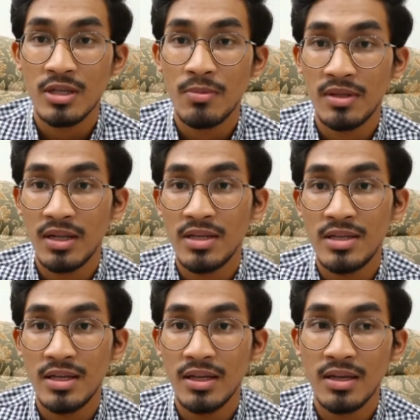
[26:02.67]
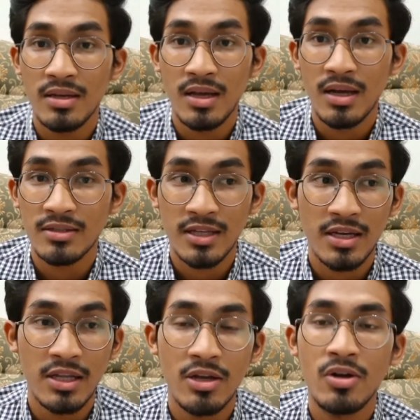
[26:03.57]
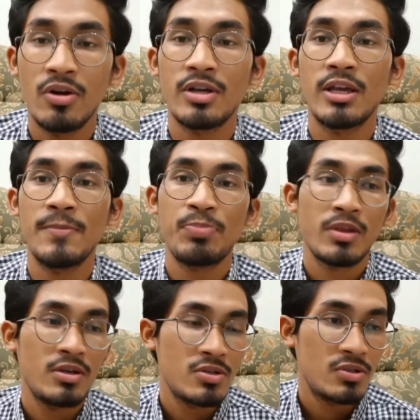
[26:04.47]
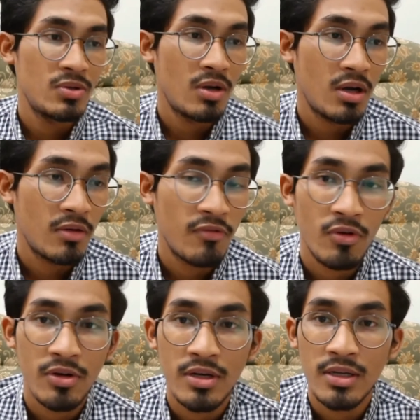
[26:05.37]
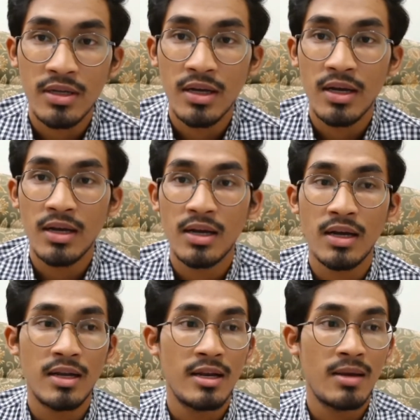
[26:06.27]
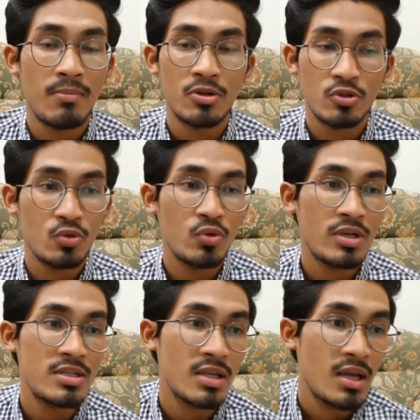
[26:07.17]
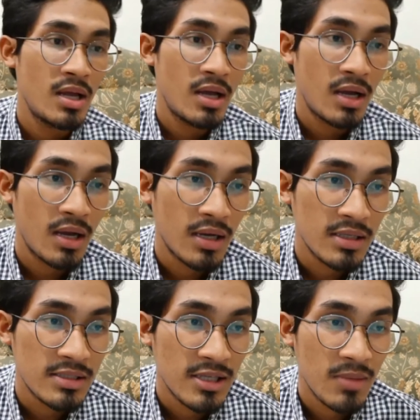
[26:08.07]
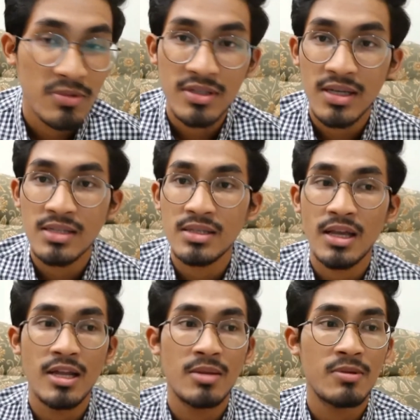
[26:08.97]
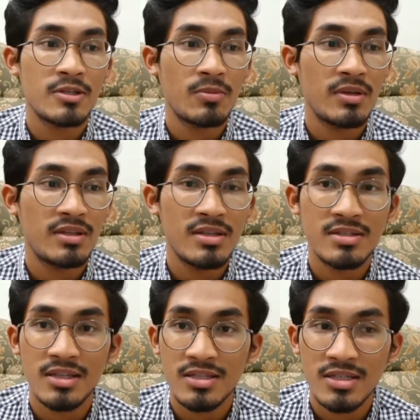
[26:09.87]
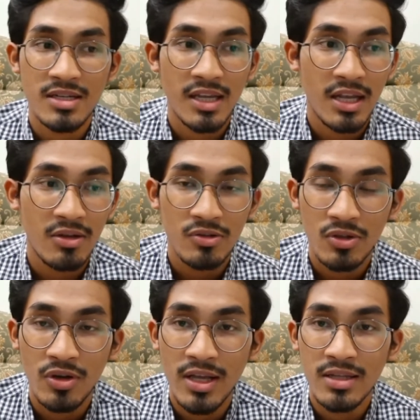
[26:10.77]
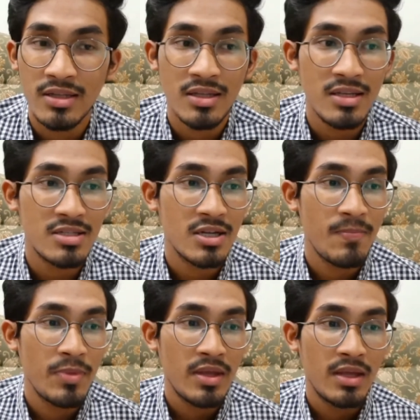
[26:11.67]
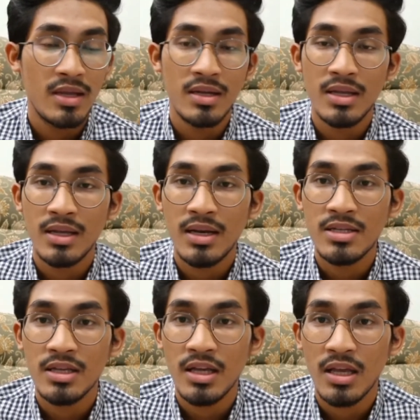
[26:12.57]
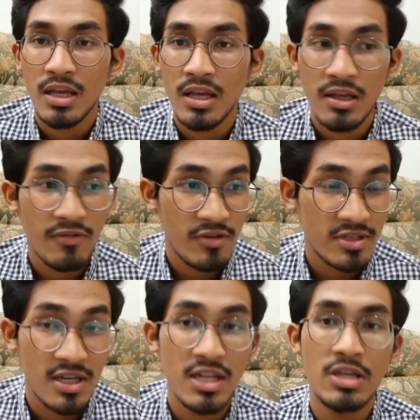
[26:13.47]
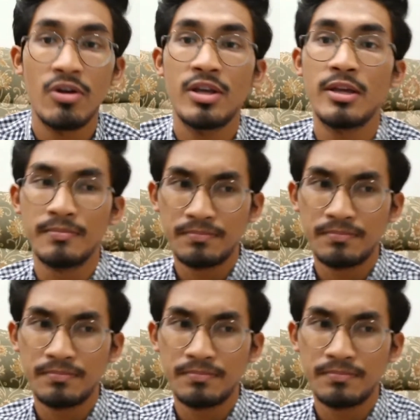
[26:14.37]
intelligence in their study. Okay, so for the number 2 is some science and mathematics teacher cannot talk and teach in English efficiently. Okay,